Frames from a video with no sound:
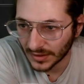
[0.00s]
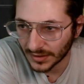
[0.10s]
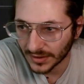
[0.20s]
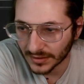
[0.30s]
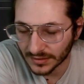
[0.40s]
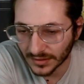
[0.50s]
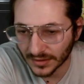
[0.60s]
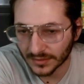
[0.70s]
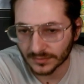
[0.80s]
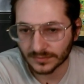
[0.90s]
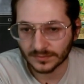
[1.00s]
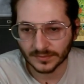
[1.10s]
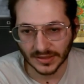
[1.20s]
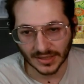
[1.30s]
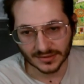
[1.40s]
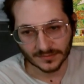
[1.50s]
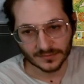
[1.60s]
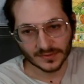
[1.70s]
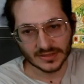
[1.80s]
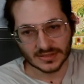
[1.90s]
And we got them
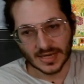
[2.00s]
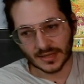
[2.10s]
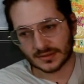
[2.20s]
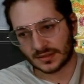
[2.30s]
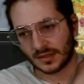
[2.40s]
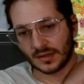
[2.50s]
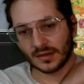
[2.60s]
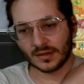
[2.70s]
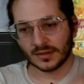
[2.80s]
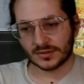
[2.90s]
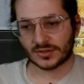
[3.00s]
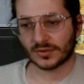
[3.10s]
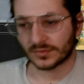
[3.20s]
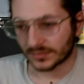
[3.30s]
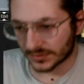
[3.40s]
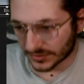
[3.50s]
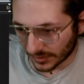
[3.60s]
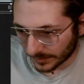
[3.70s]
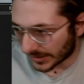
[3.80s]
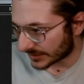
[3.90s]
for exact. So
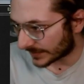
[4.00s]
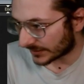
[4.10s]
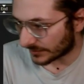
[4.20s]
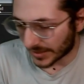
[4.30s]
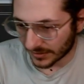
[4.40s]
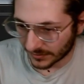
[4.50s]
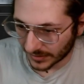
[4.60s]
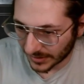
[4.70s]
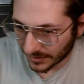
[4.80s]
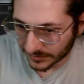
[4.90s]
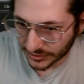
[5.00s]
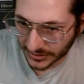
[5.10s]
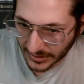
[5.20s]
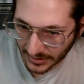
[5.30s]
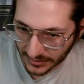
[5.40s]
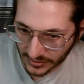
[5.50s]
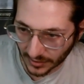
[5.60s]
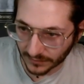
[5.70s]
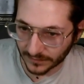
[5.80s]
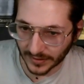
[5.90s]
Skirk Prospector Battlecry Goblin shenanigans
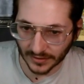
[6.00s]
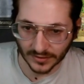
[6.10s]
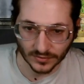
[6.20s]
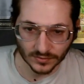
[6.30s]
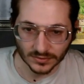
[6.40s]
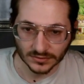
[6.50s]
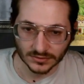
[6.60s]
are very cool.